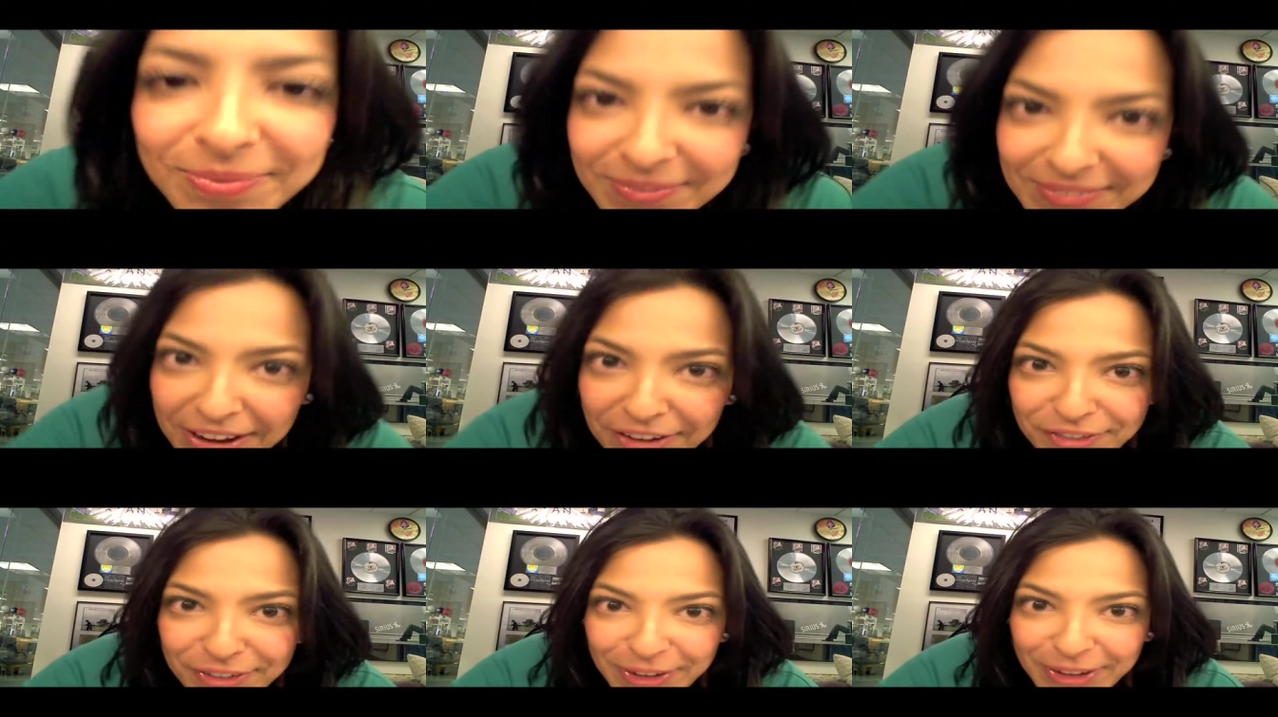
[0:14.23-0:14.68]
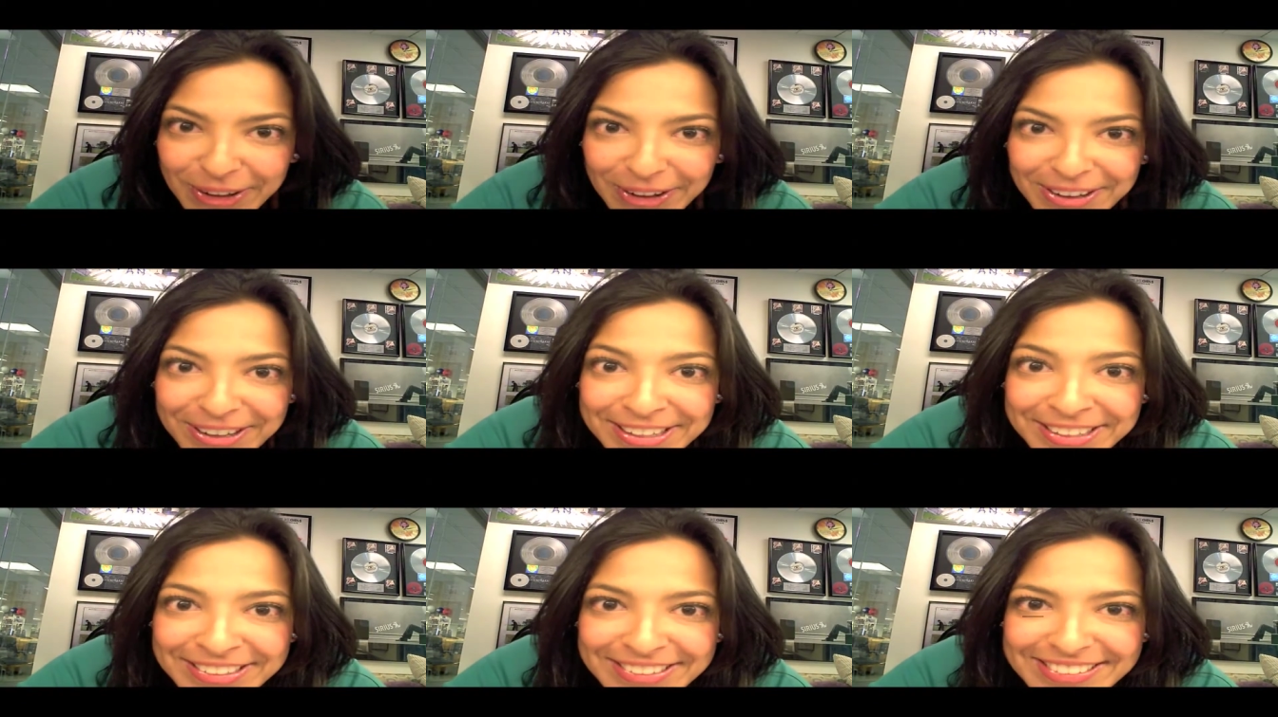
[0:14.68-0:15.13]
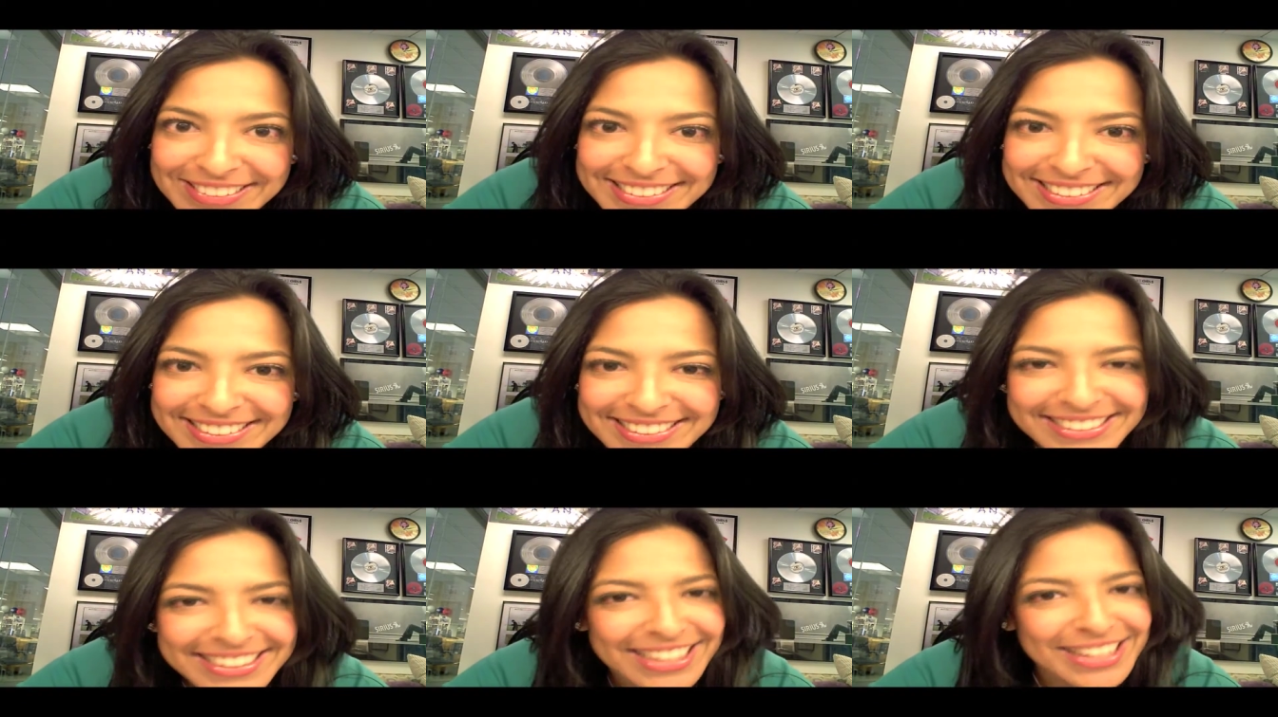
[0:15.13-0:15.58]
That feel good?
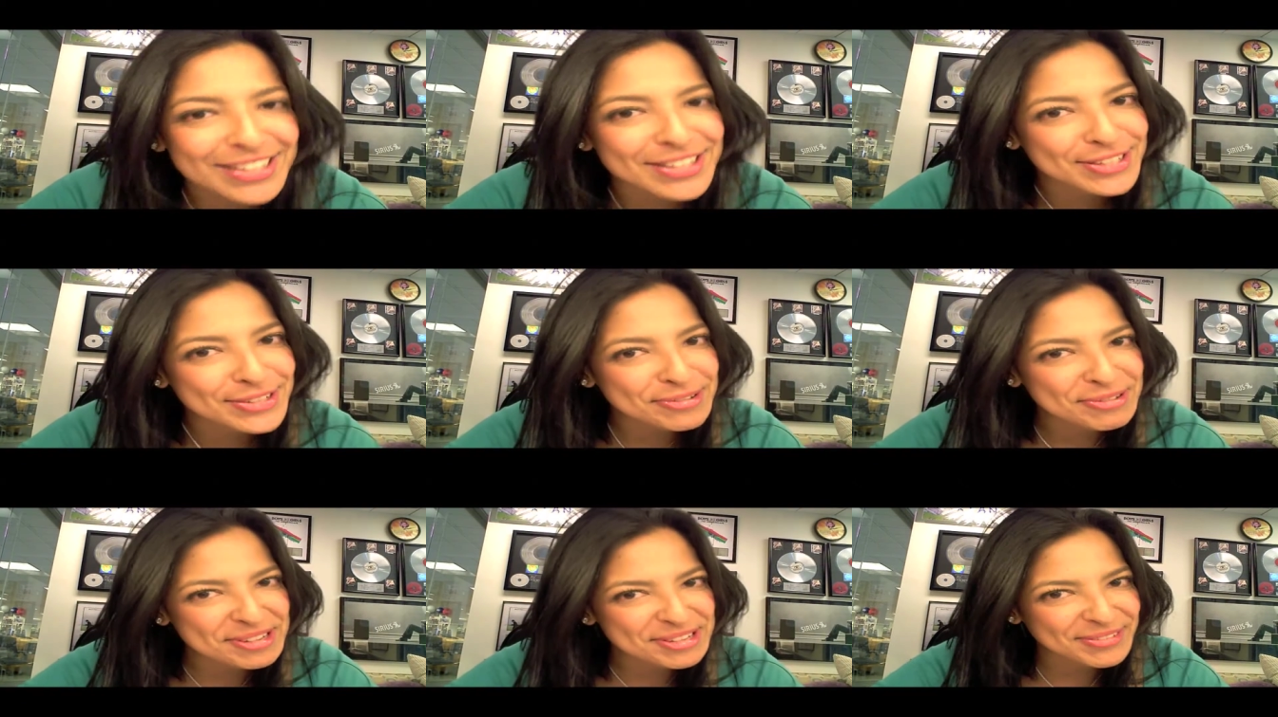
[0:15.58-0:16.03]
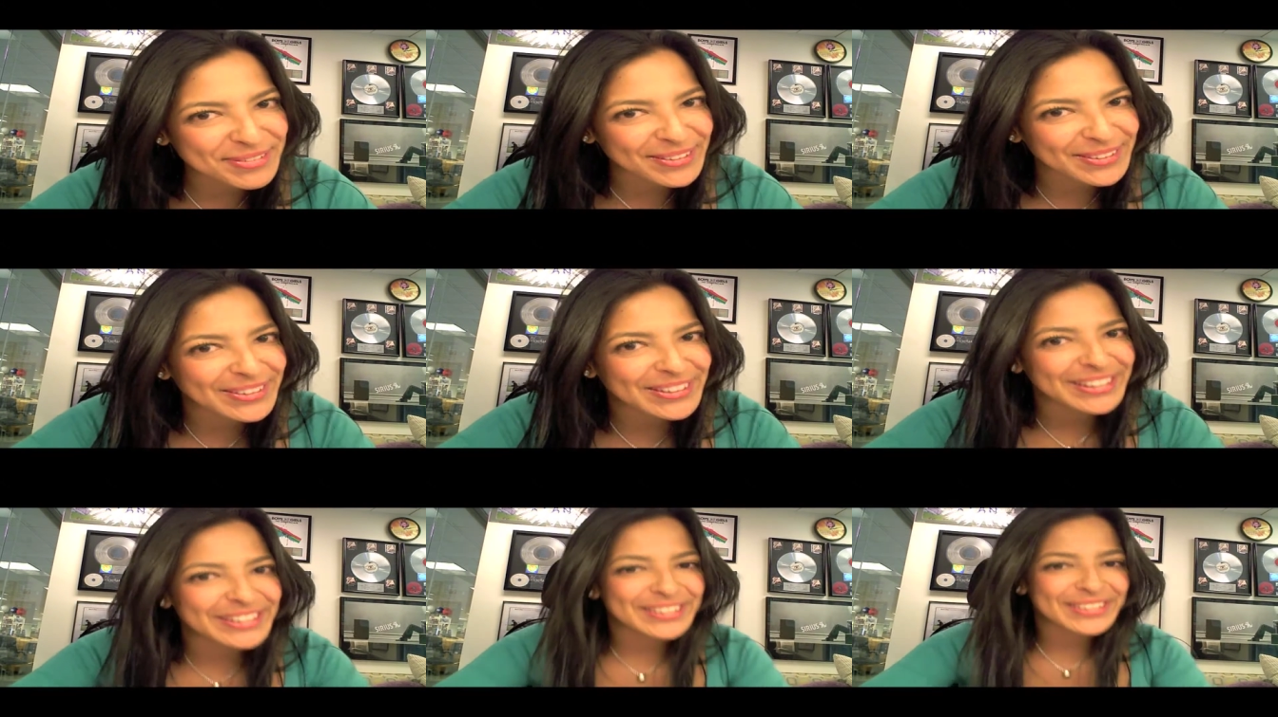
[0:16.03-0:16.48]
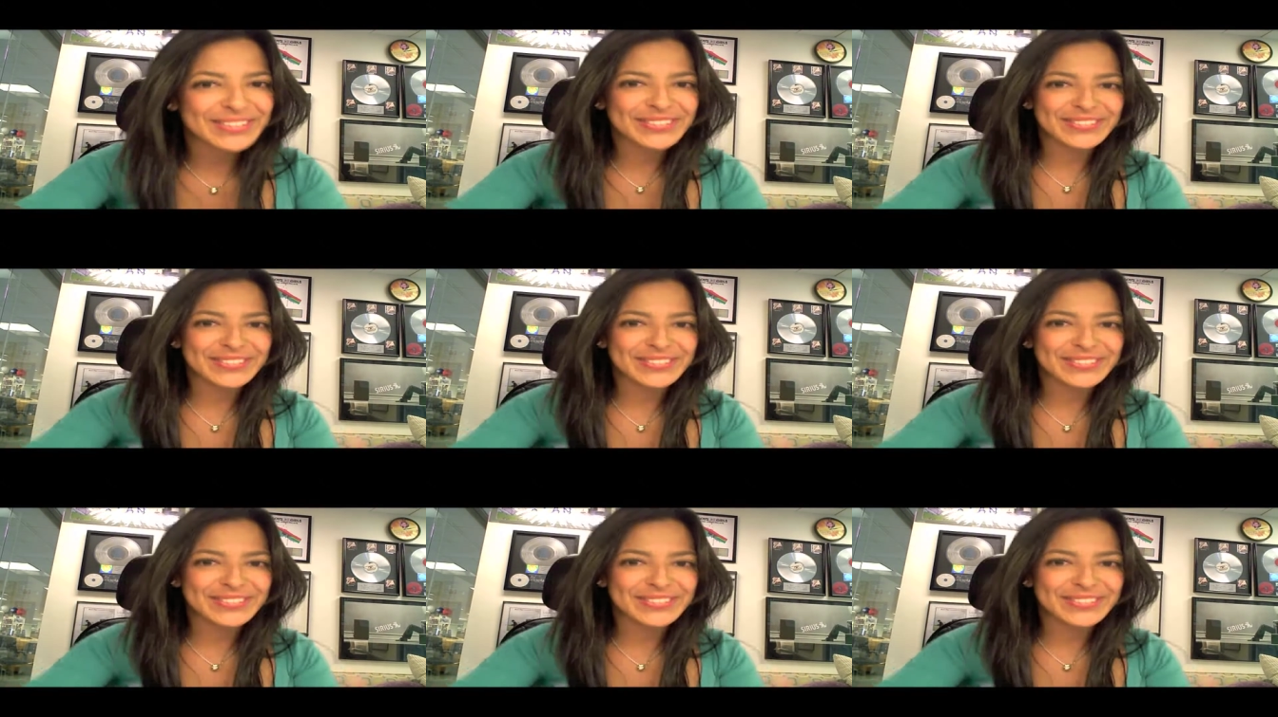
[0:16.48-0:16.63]
Kisses always feel good.